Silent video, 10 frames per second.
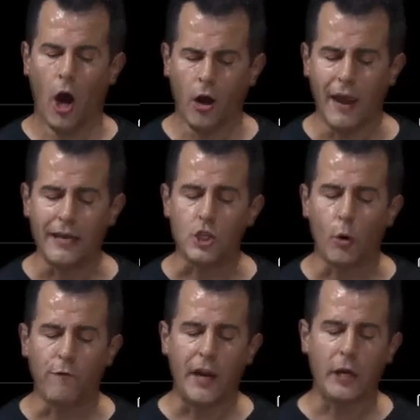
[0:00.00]
All right, so
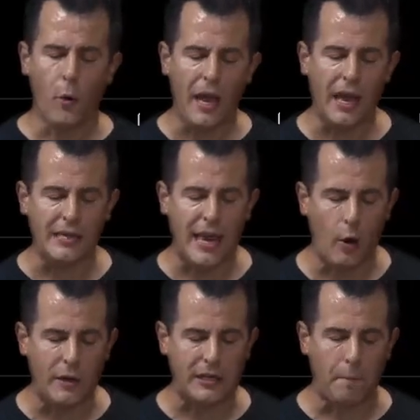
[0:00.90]
if I go ahead
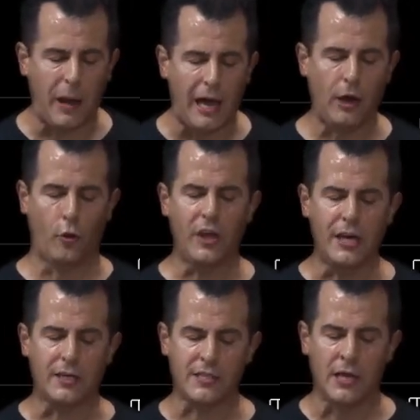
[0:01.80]
now and compile
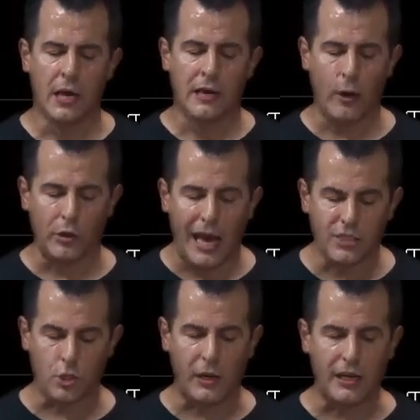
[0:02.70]
this, now
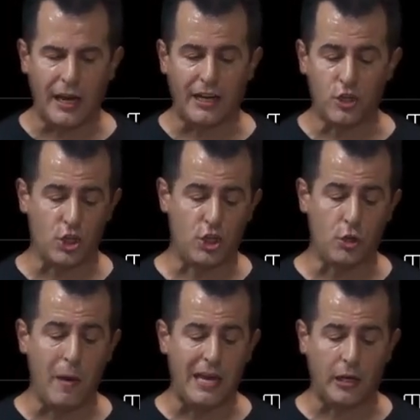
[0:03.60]
last week I could just do
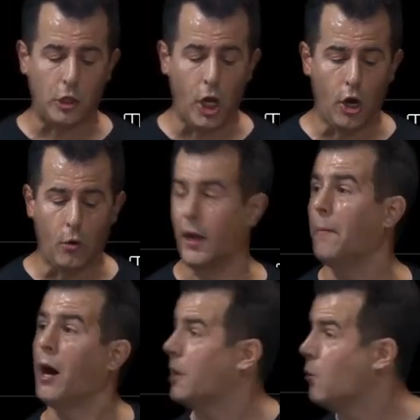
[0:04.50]
make hello and I'm
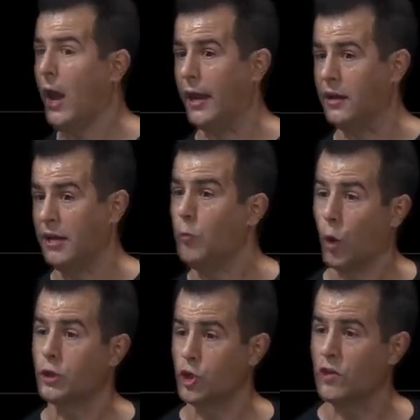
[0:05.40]
on my way. It
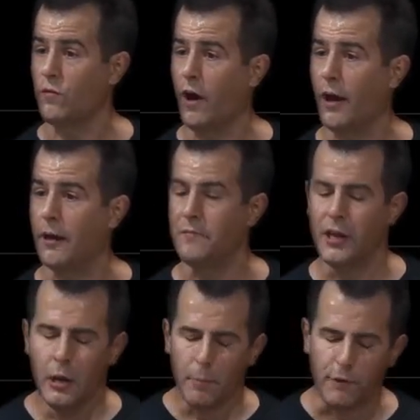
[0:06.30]
worked just fine.
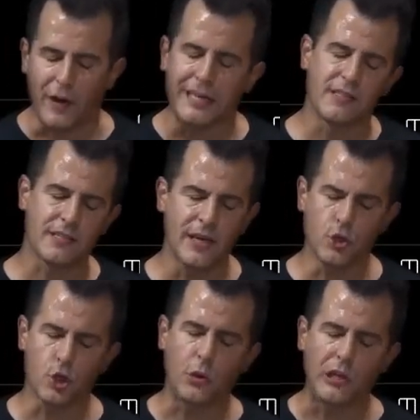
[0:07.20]
But if I instead
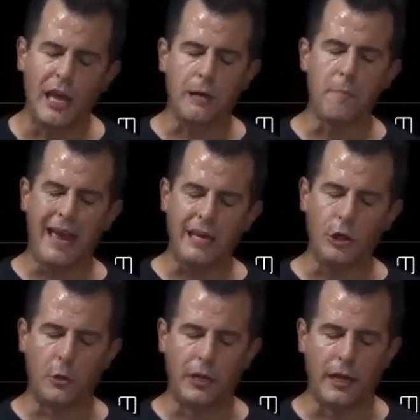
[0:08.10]
do clang
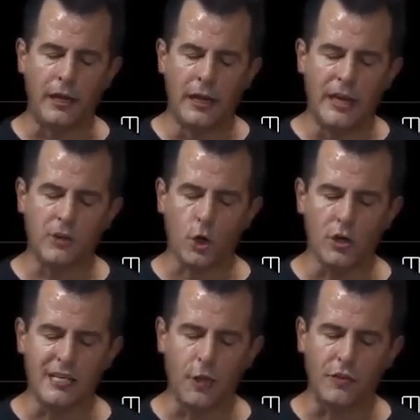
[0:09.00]
manually, it
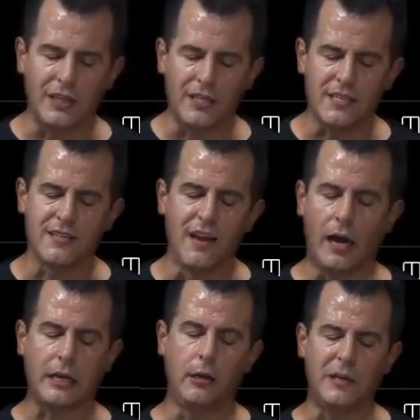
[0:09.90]
turns out that this is
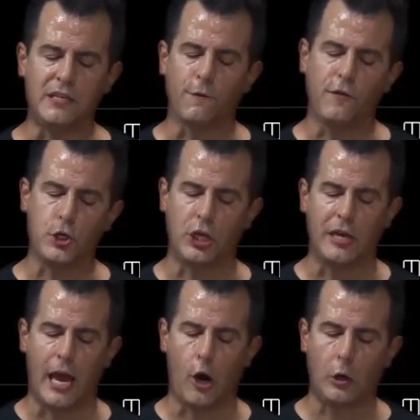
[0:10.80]
not going to be sufficient
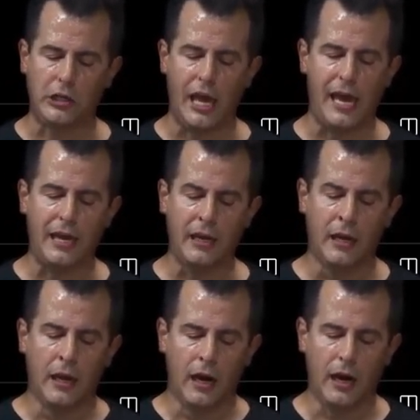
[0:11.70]
now. Clang
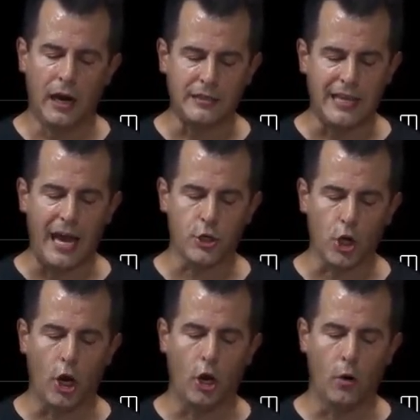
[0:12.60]
uh, dash
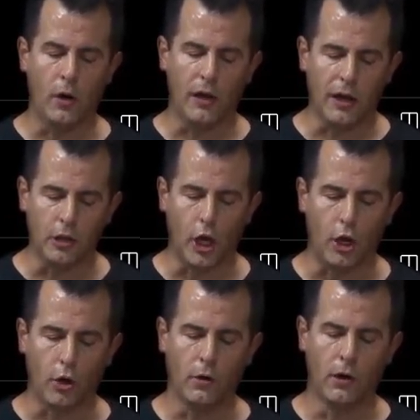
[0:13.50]
o
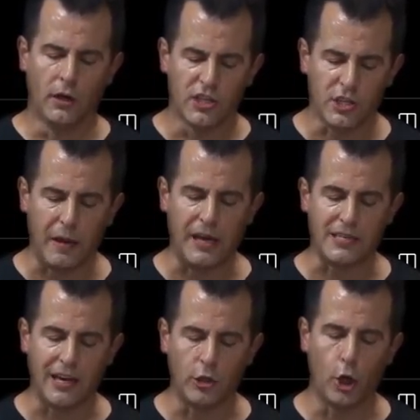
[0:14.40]
hello space
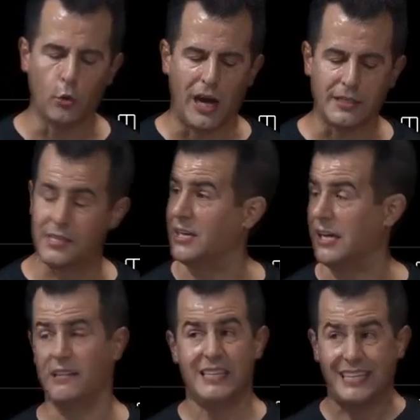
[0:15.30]
hello.c.
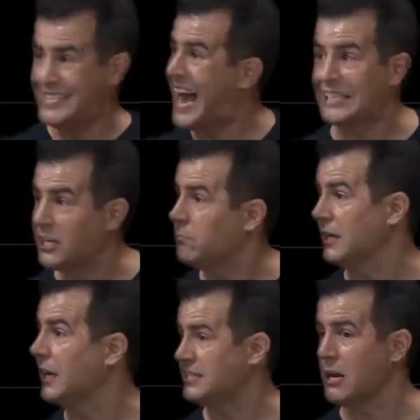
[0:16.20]
Exact same
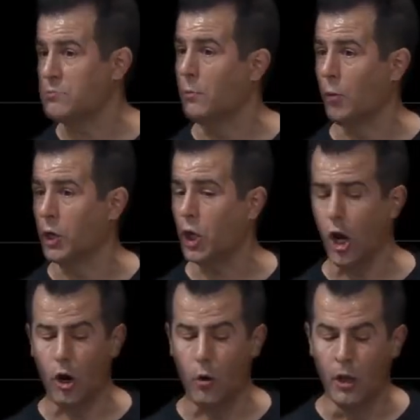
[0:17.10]
thing I typed a moment
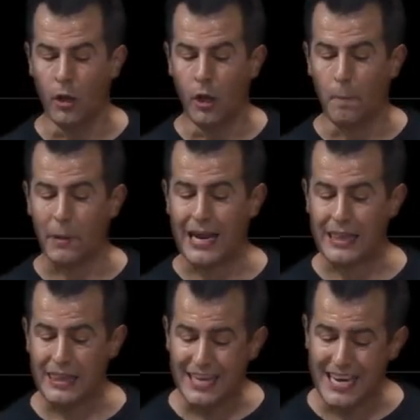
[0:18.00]
ago, but I
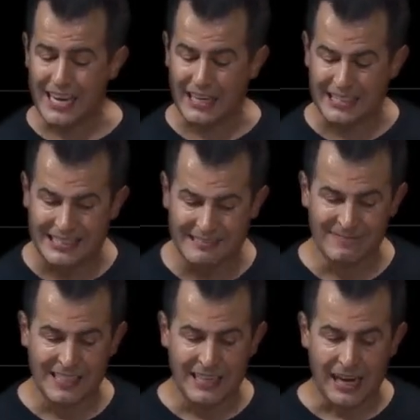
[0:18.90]
think
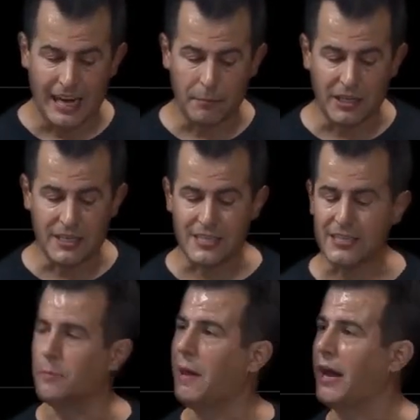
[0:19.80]
I'm going to see
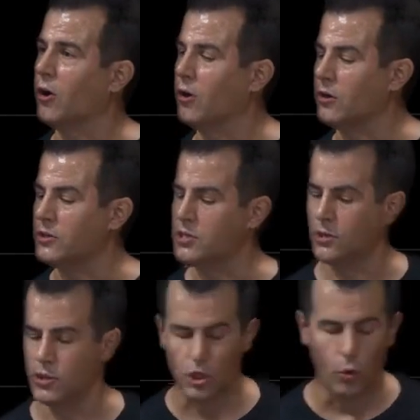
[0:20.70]
some errors.
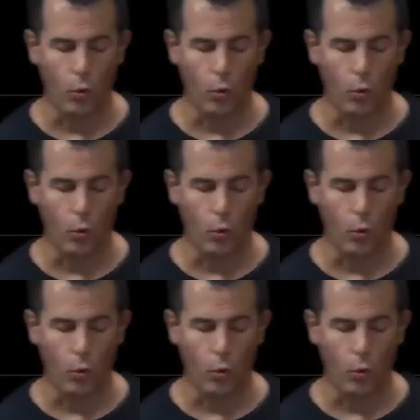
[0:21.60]
So